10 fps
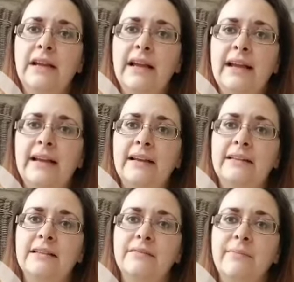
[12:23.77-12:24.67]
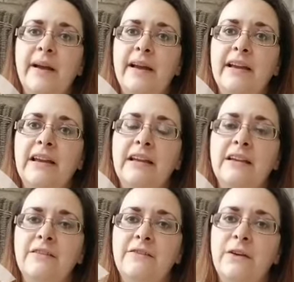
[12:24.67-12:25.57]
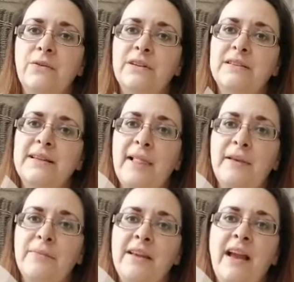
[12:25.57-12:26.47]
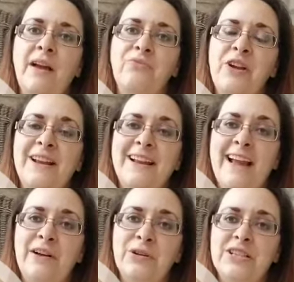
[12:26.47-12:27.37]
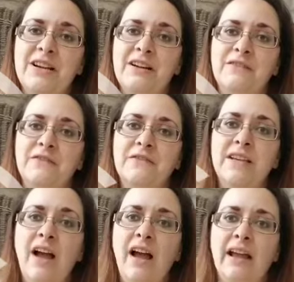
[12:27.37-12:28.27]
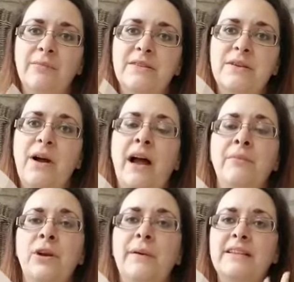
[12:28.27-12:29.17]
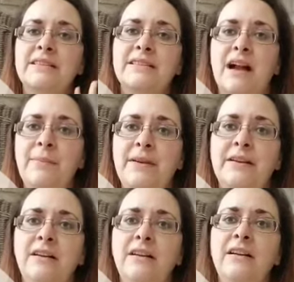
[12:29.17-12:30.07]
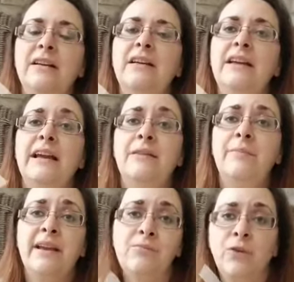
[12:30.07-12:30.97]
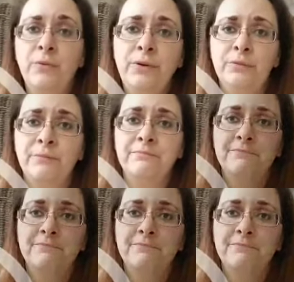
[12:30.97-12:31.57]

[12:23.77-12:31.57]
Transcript: And my phone is telling me I'm running out of time, so I'm going to stop here and make more room.